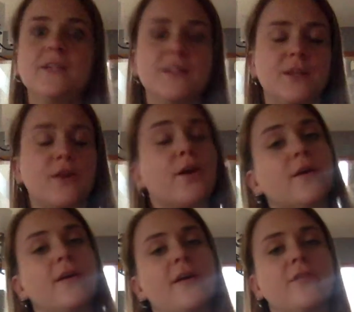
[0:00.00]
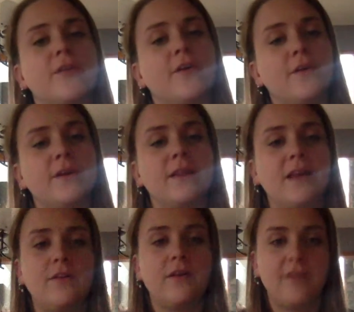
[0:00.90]
in her current
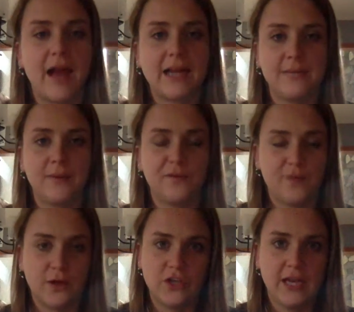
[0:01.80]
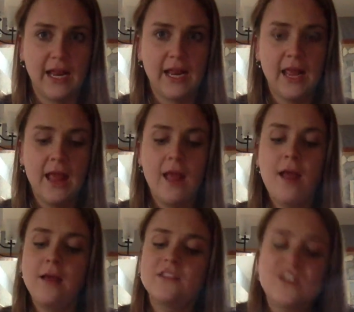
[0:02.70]
level of academic functioning.
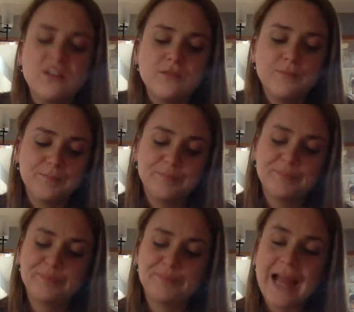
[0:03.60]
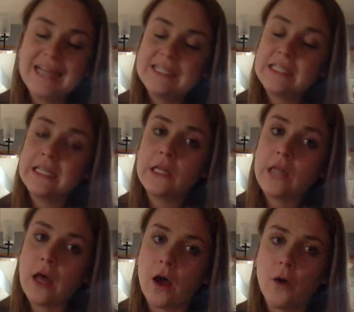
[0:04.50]
So 9's a little
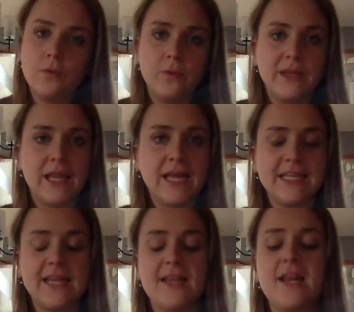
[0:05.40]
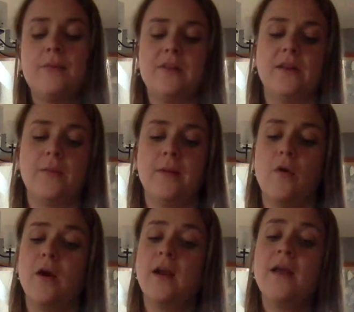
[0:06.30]
low. We'd like to get that up a little bit
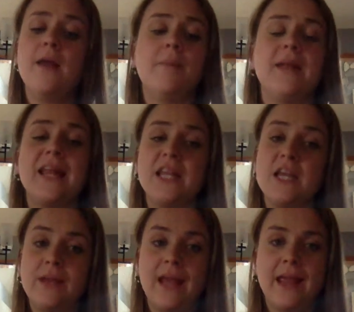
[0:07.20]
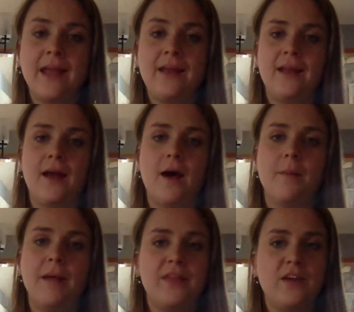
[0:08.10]
more, but I think we can.
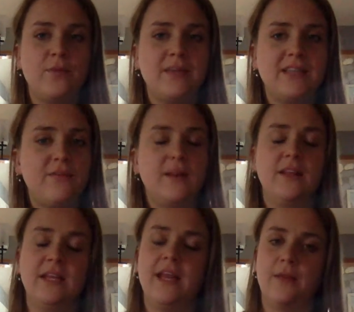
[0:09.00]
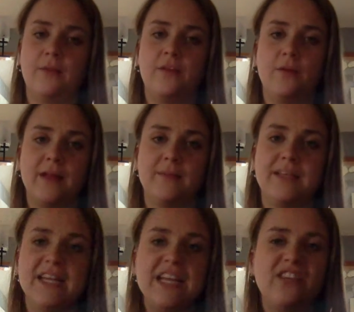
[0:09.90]
I think we definitely can with our
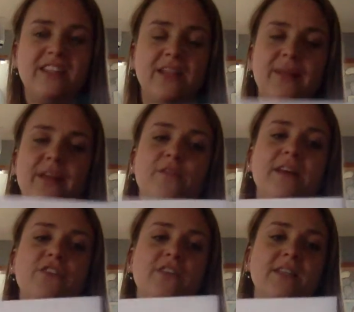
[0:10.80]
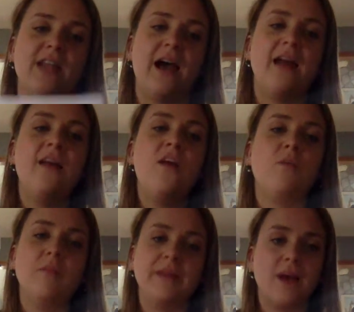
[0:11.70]
recommendations and the interventions that will
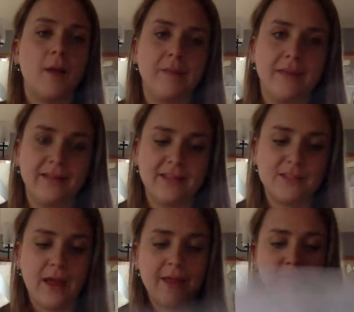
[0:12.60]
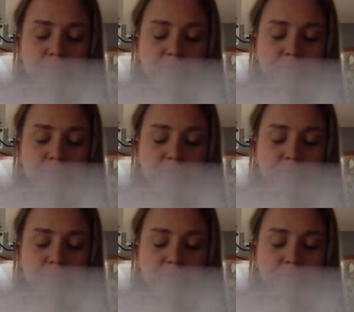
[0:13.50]
be coming Bailey's way.